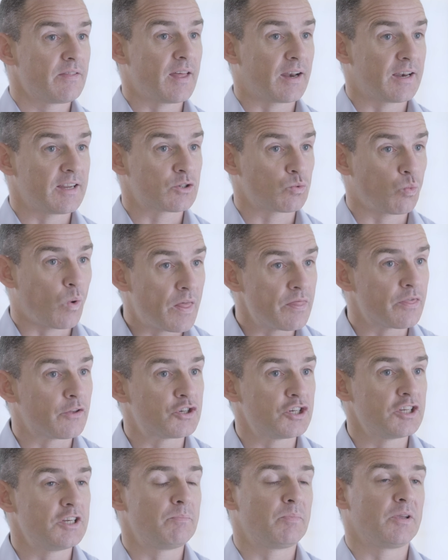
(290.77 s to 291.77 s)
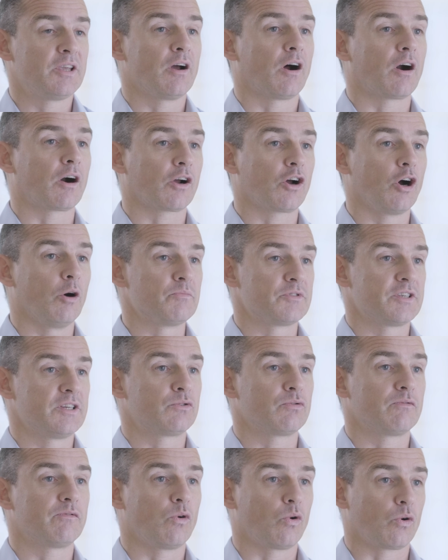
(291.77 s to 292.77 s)
that is when the G D P R comes
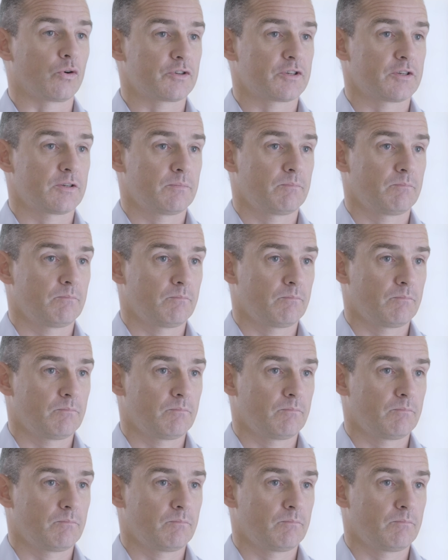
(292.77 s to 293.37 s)
into force.